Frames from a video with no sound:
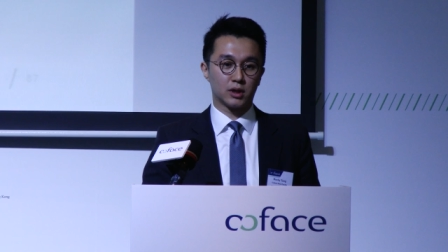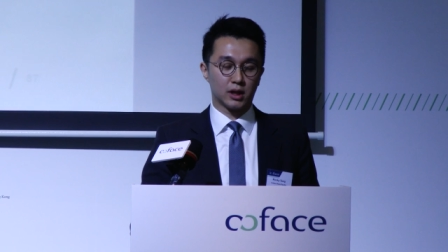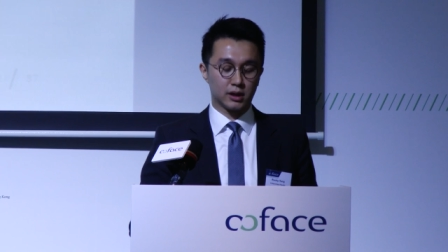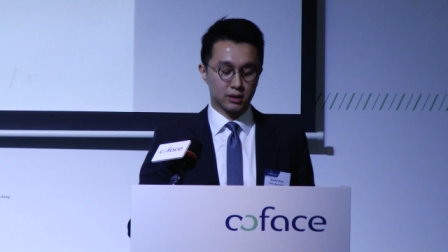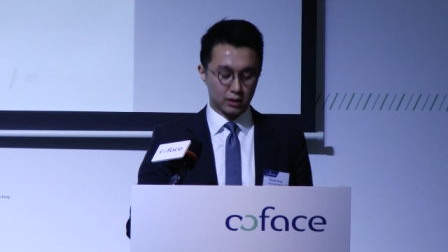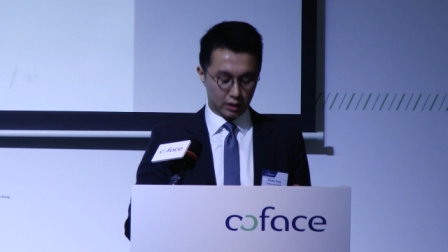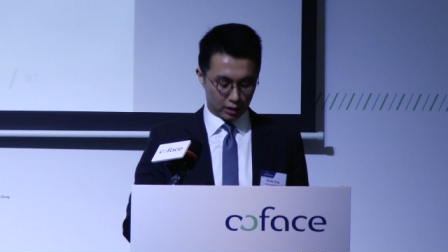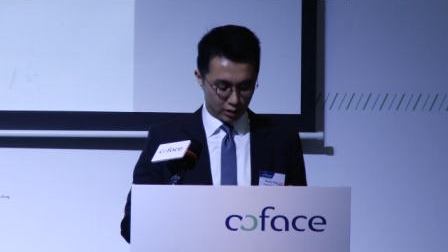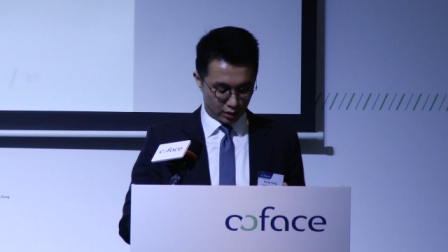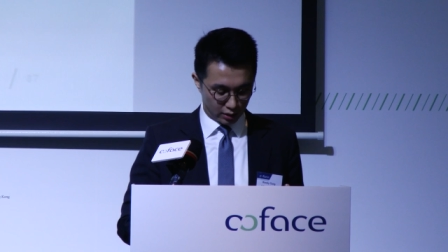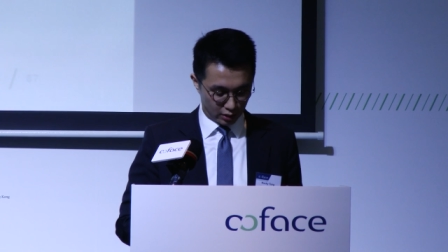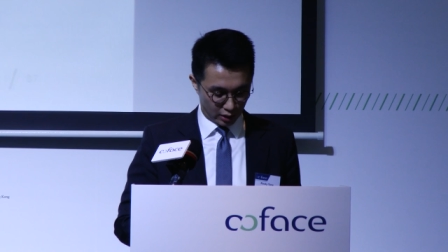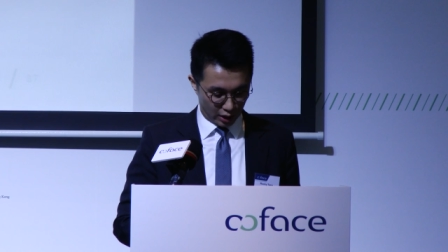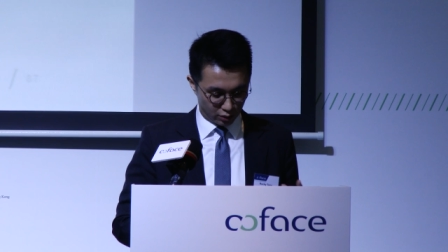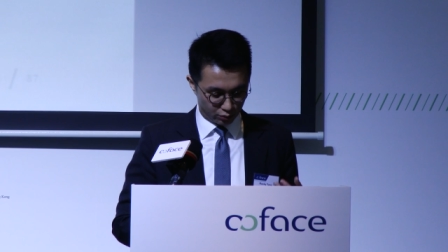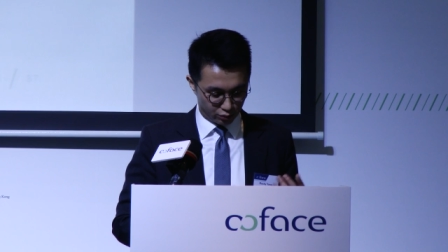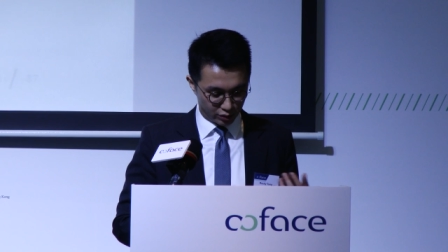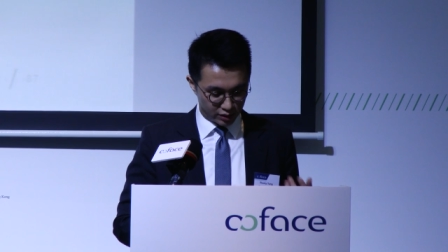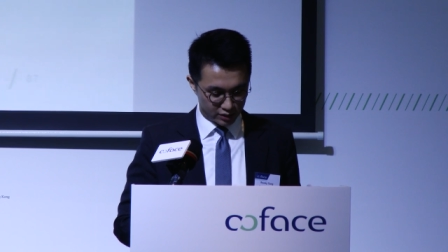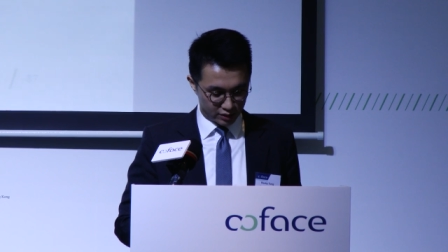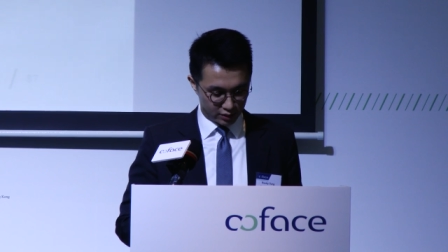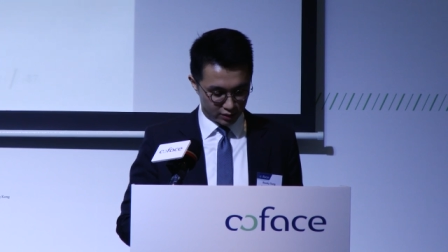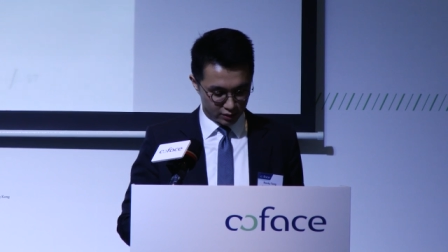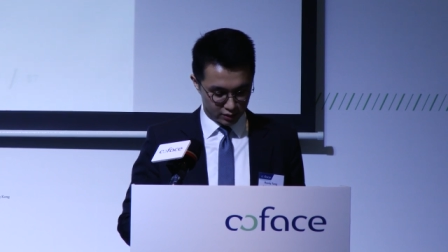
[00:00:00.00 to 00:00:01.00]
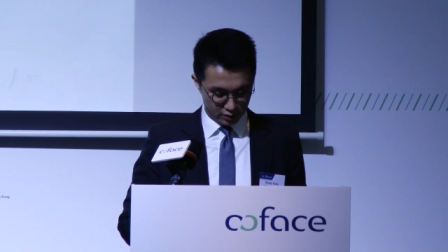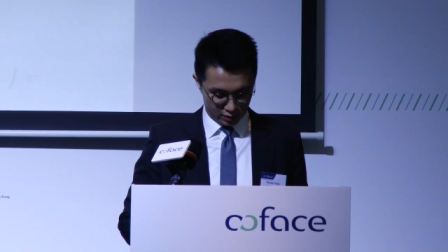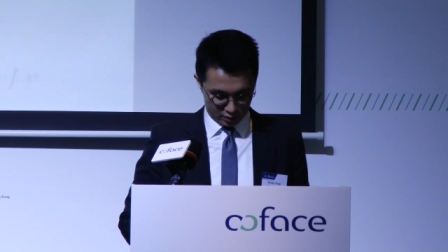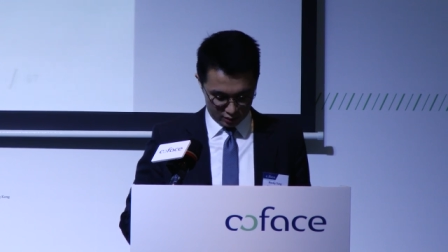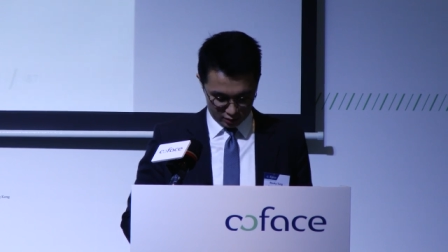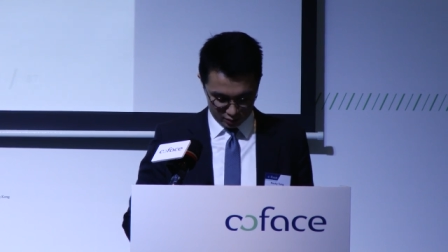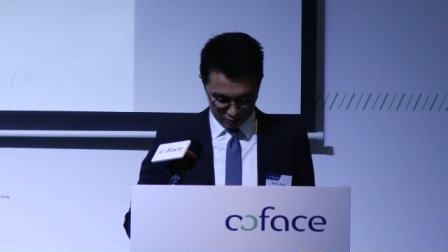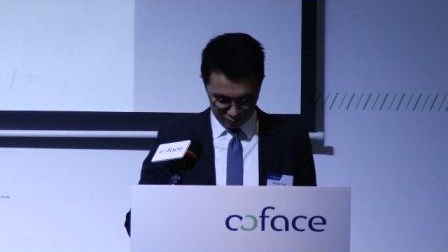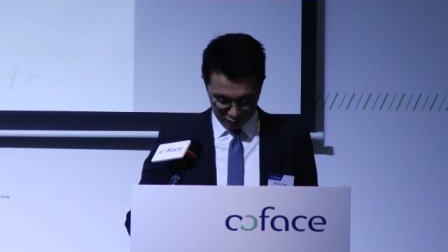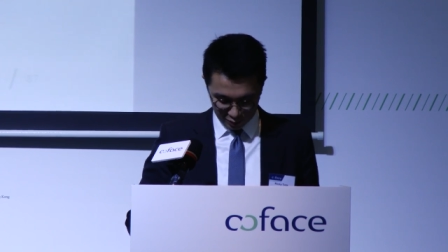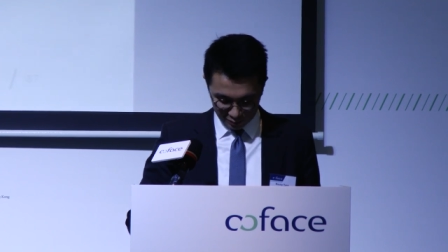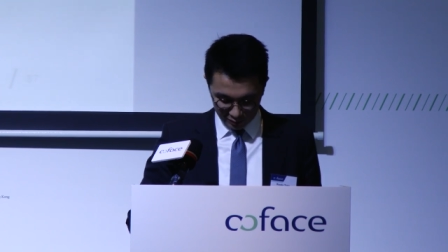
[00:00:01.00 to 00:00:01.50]
late, uh, our recent
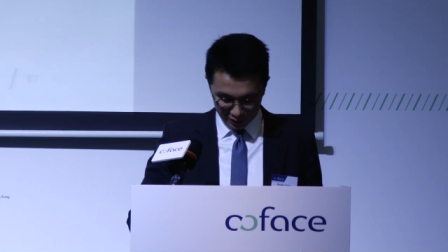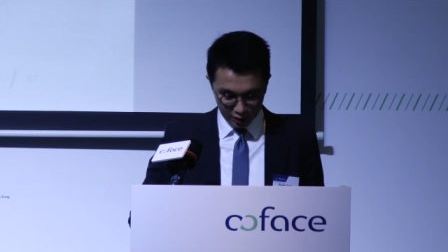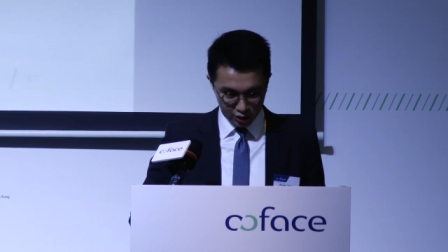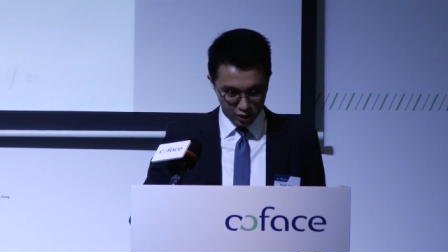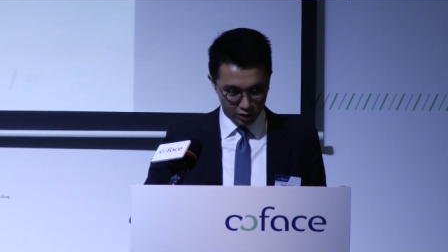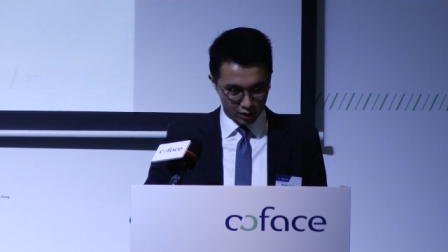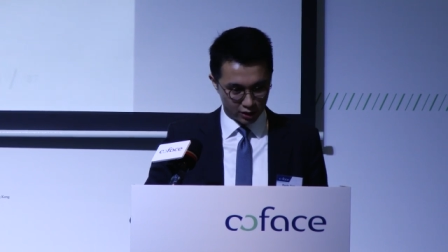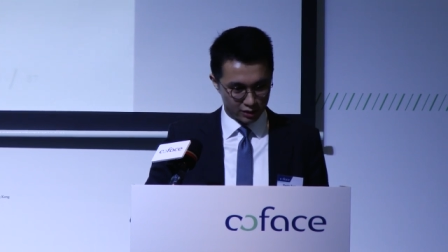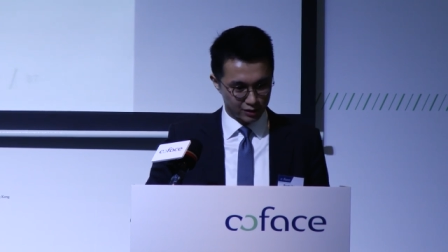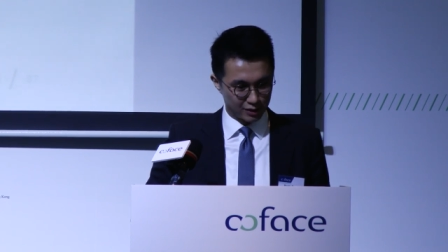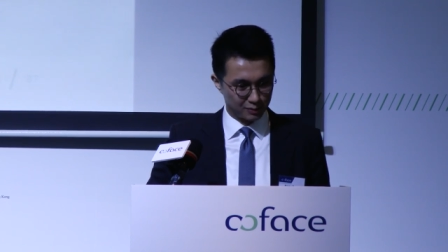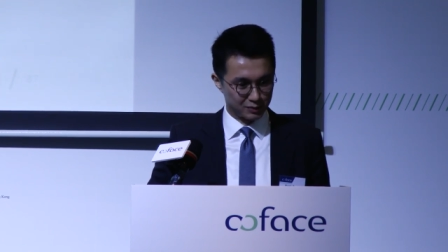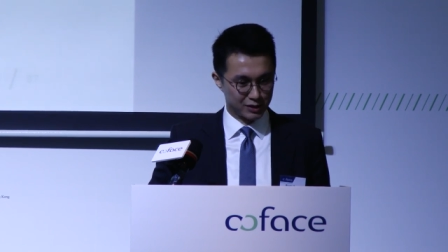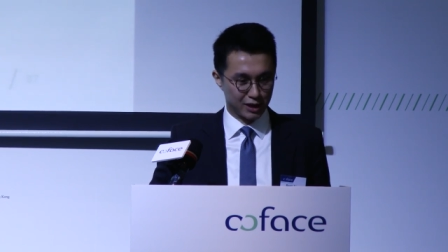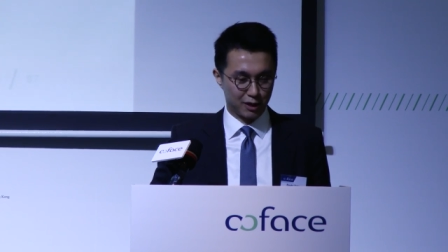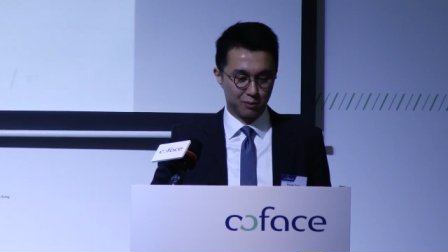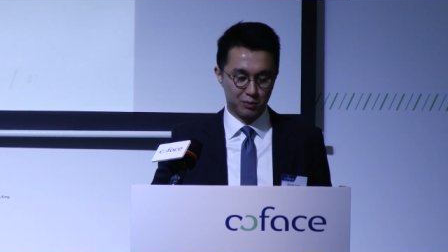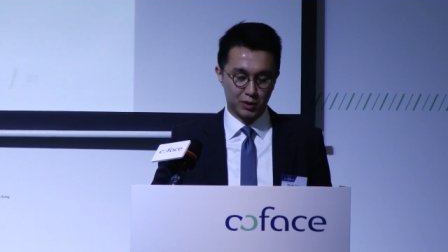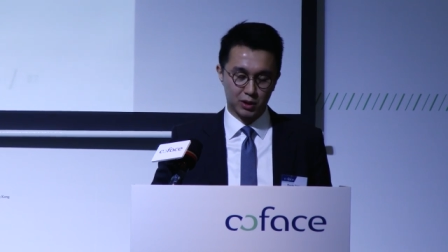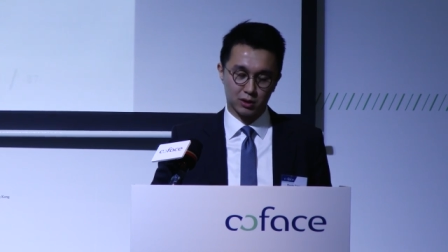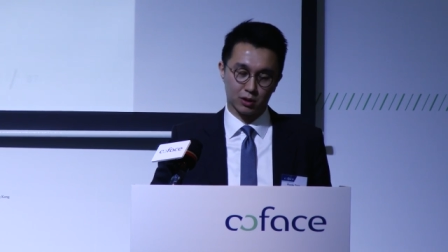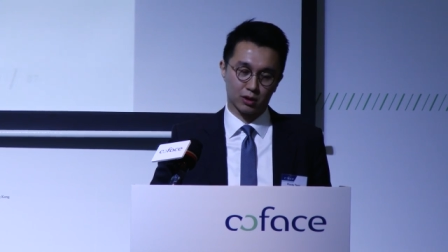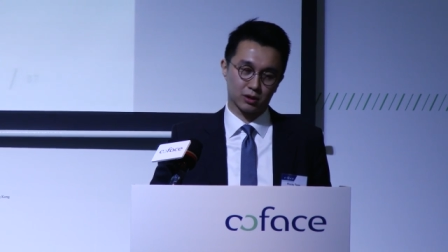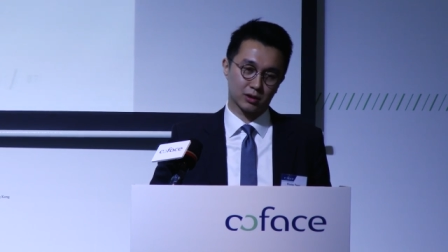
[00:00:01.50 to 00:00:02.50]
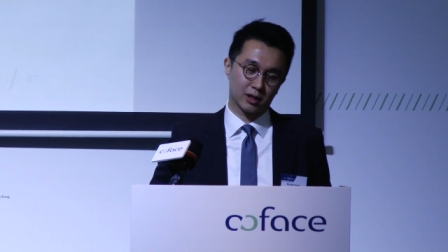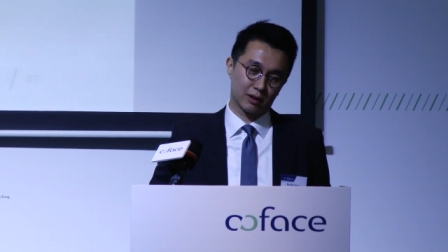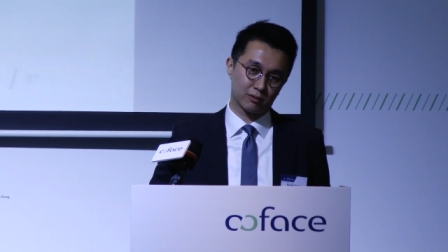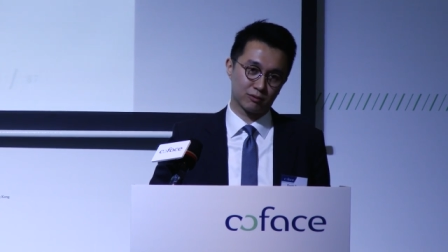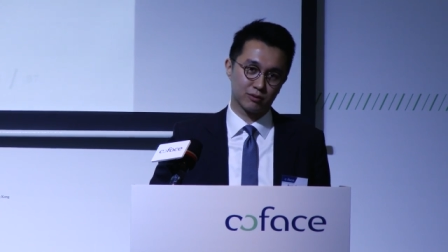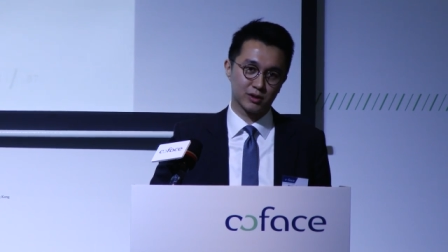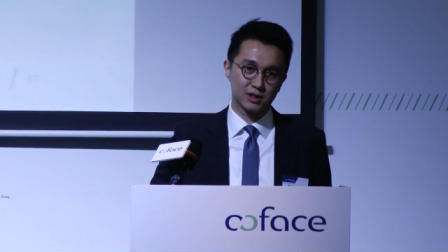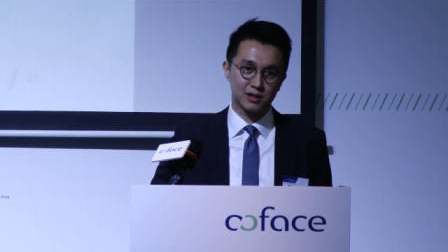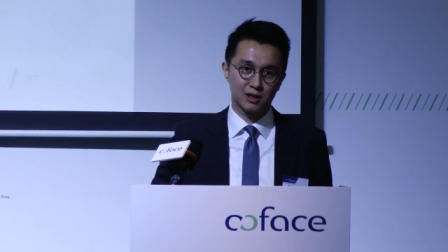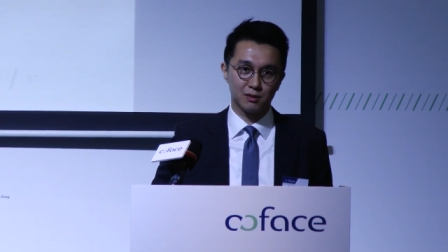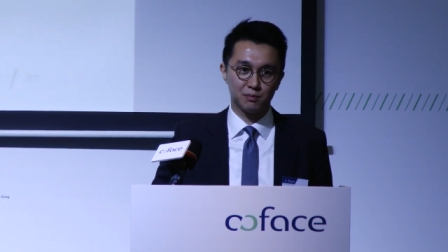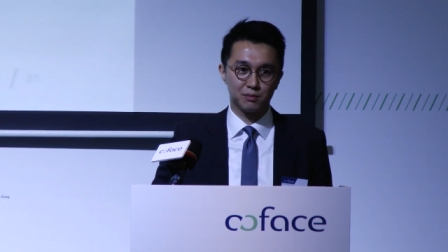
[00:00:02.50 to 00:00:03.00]
uh, publication in September, not that
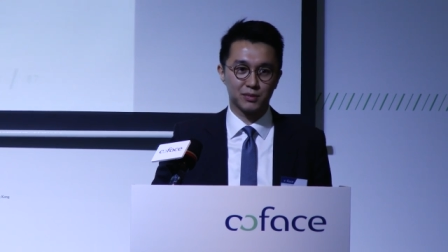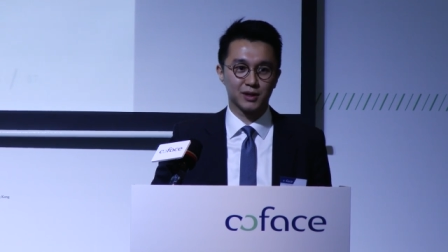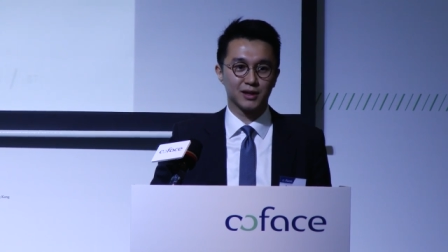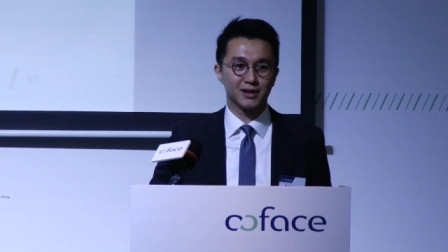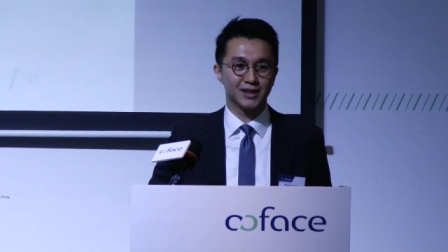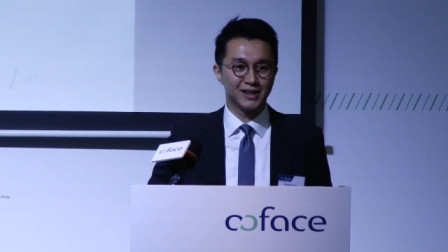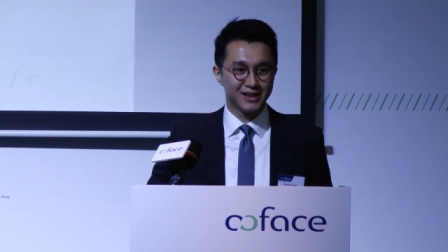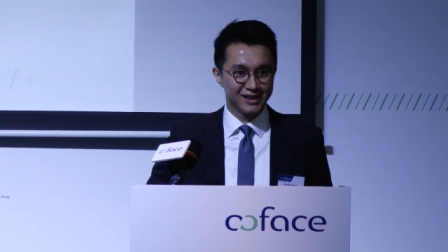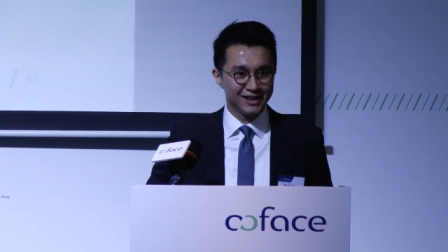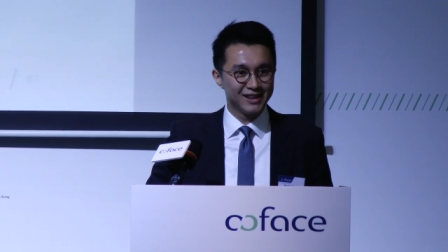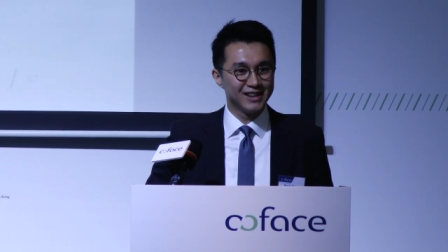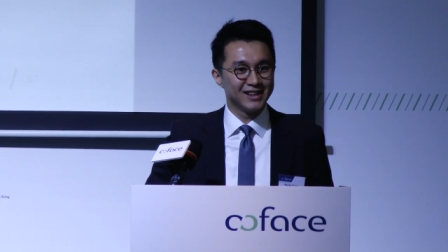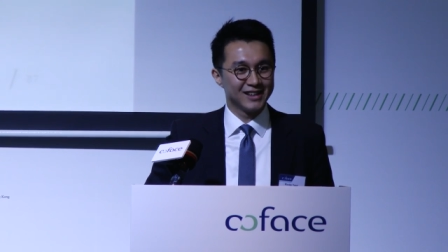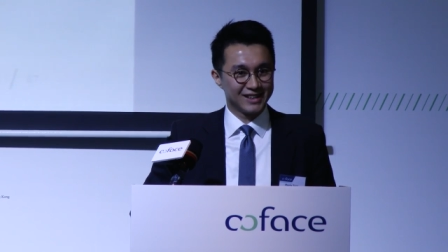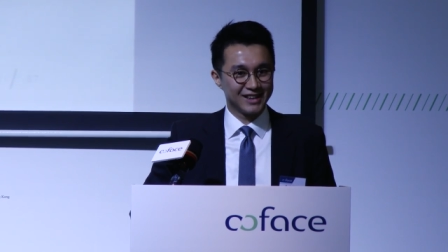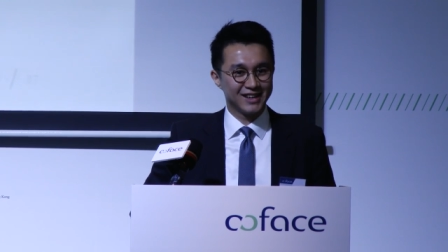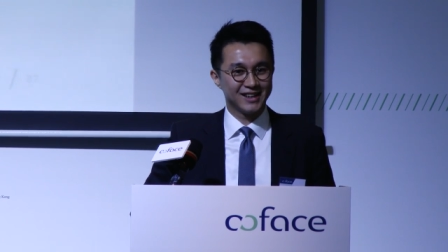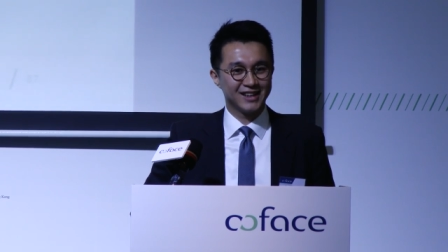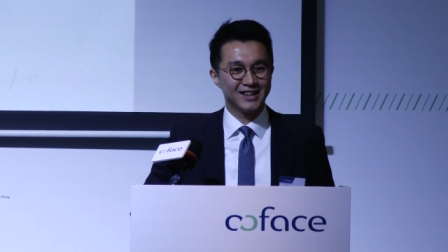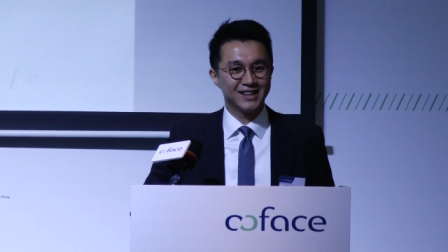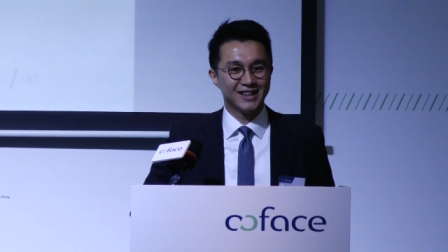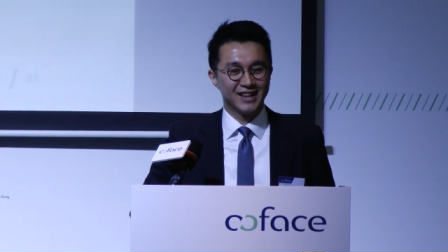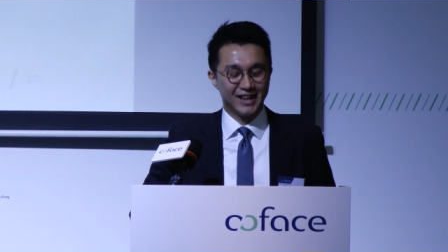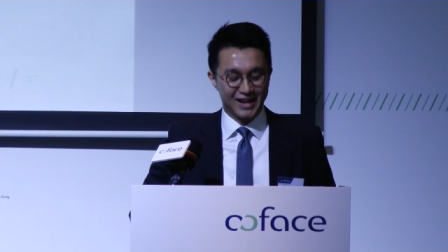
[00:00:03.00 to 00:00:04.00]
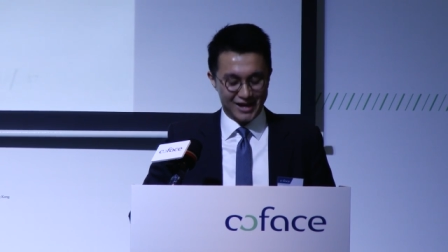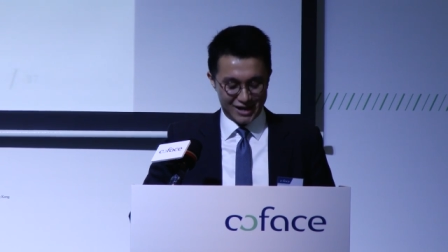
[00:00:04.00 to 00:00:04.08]
recent, but yeah.